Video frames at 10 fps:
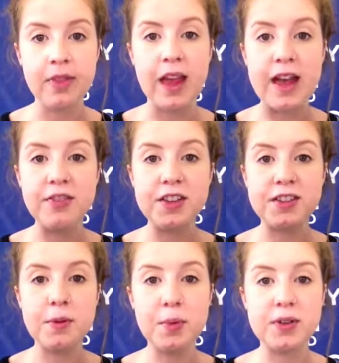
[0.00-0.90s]
If this
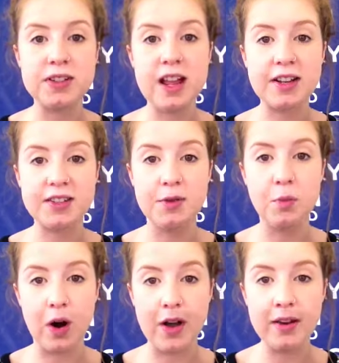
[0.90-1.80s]
number is less than
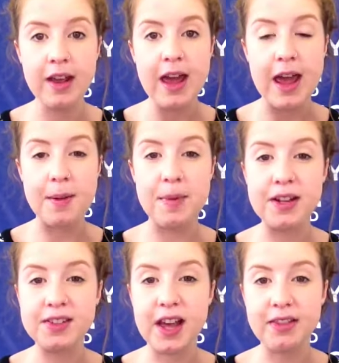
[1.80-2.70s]
1, it
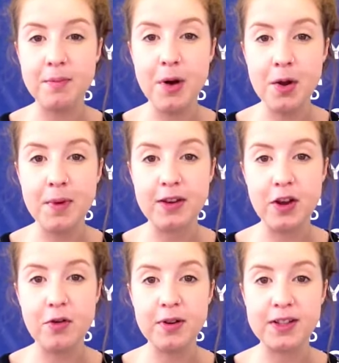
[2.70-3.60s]
means that at the moment
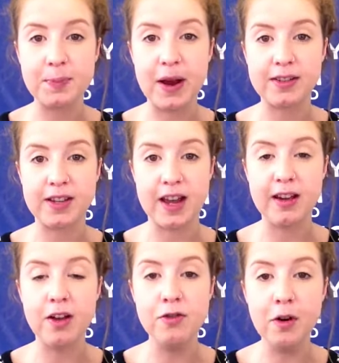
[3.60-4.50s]
you're expecting
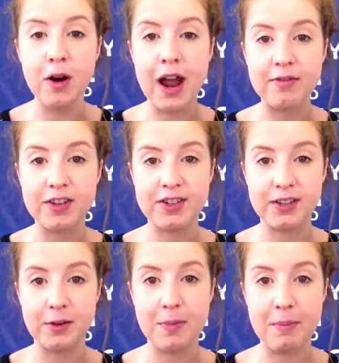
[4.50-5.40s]
not every
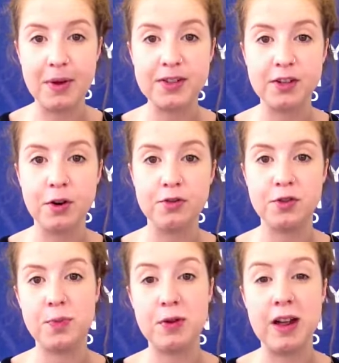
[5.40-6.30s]
single member to
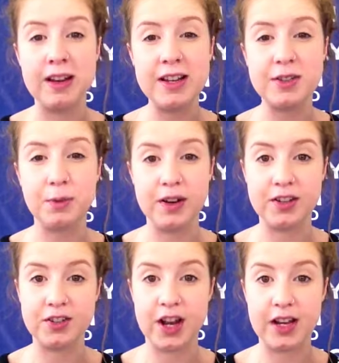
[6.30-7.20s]
contribute at least one
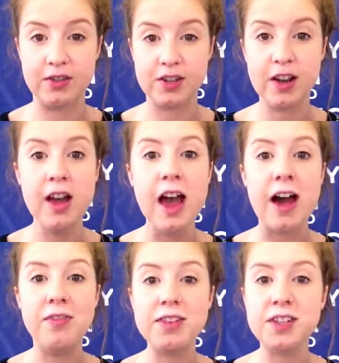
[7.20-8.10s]
exchange.
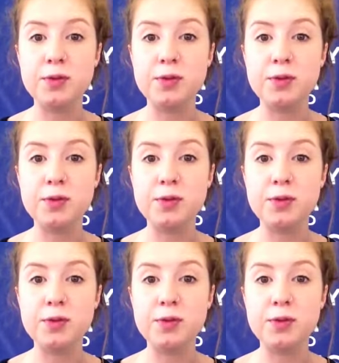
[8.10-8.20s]
And this